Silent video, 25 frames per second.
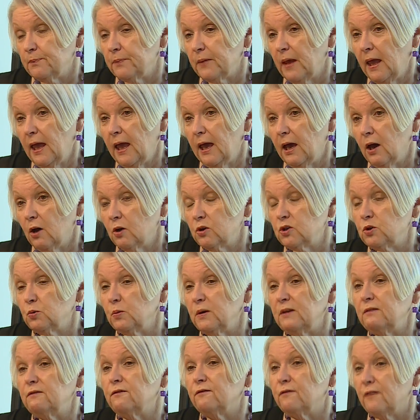how do
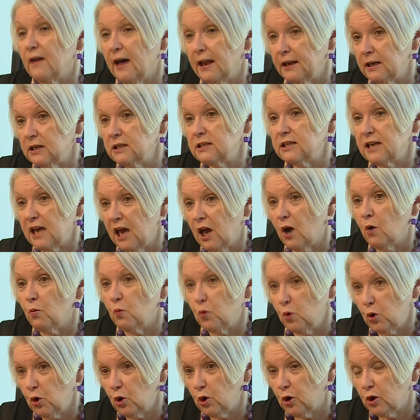we fund our
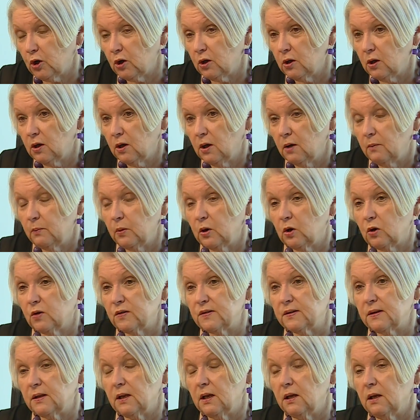work,
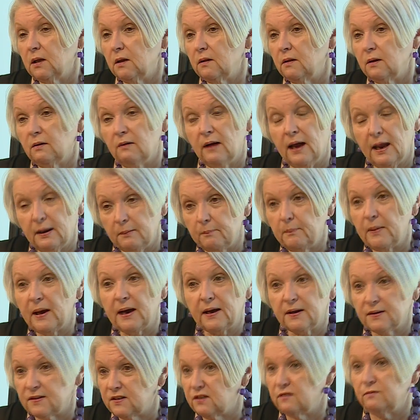because there aren't
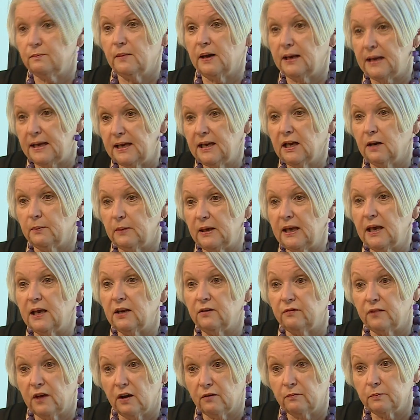buckets of money coming out
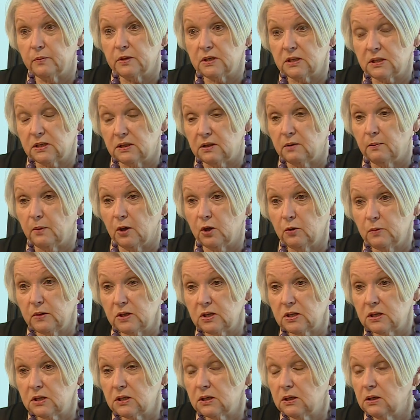of government at the
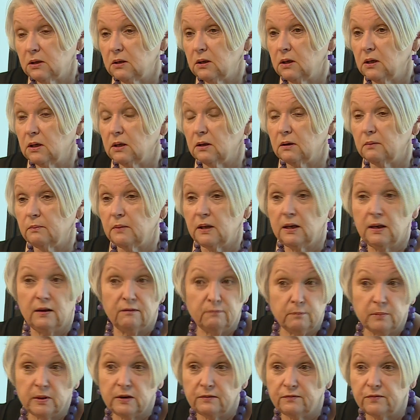moment. It
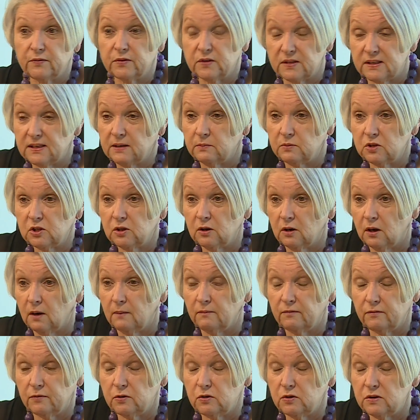haven't been for some
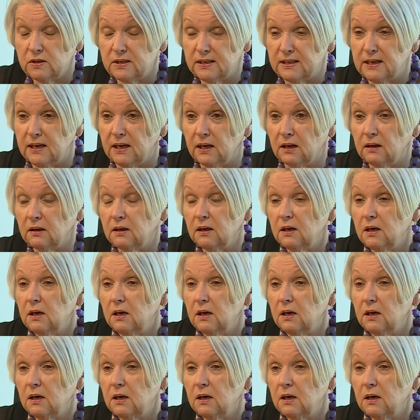time, a few years now.